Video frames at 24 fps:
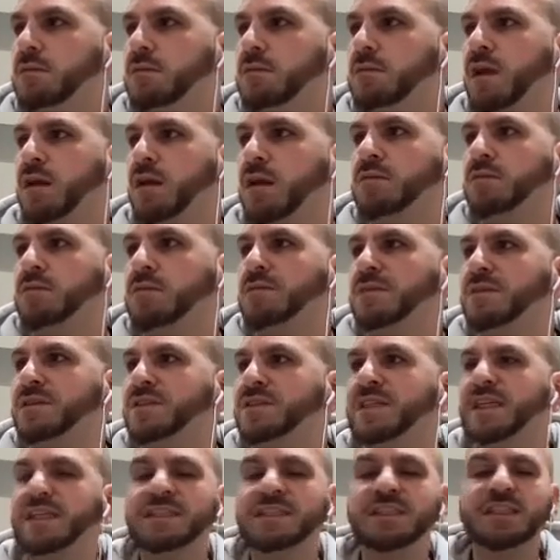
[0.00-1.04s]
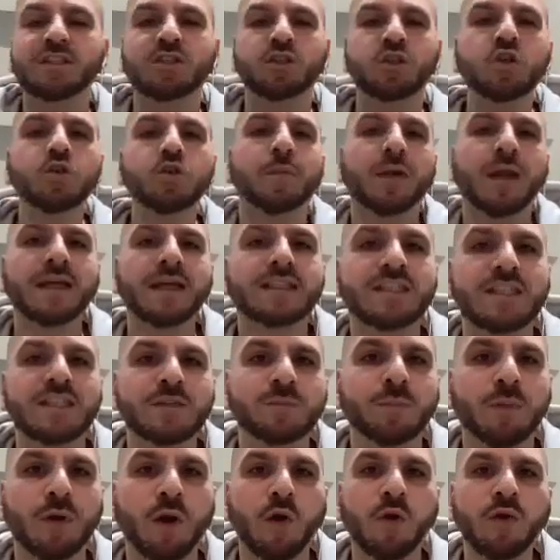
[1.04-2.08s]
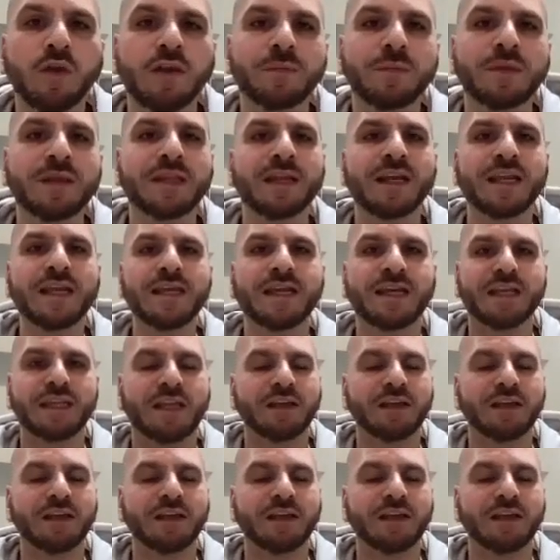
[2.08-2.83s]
you know, 62 places below them in the league,